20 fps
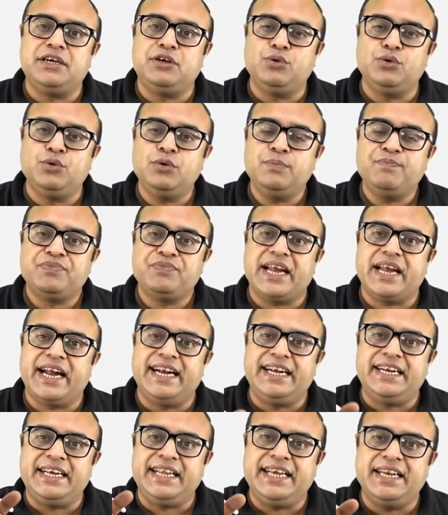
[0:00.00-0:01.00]
to
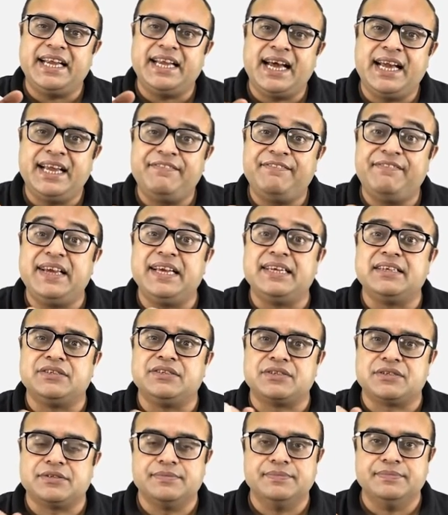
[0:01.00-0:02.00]
antenna and
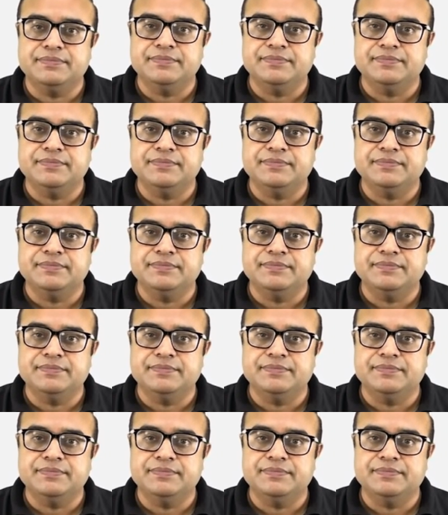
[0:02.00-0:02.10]
wings.